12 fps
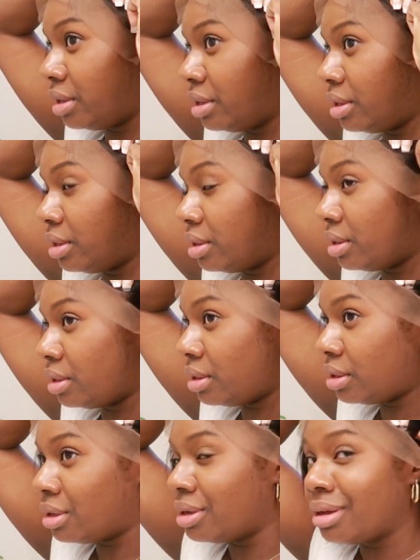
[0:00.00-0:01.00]

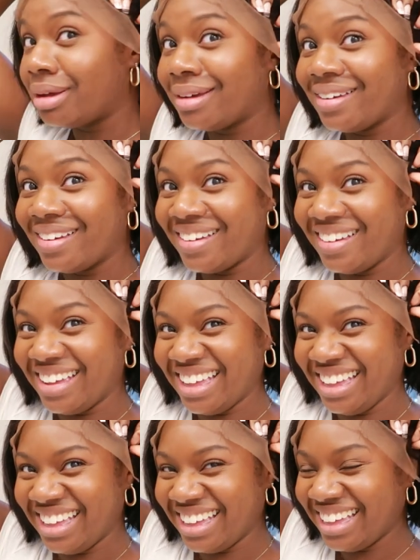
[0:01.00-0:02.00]

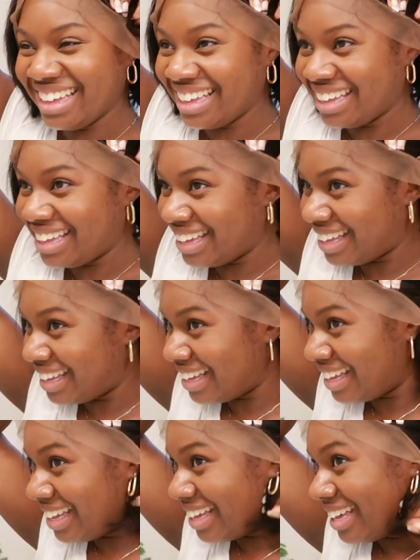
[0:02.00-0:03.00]

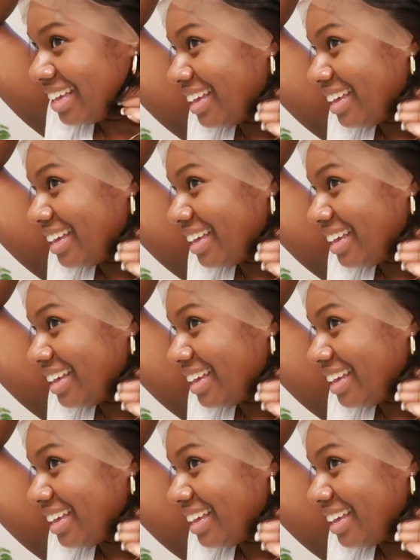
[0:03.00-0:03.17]
[no speech]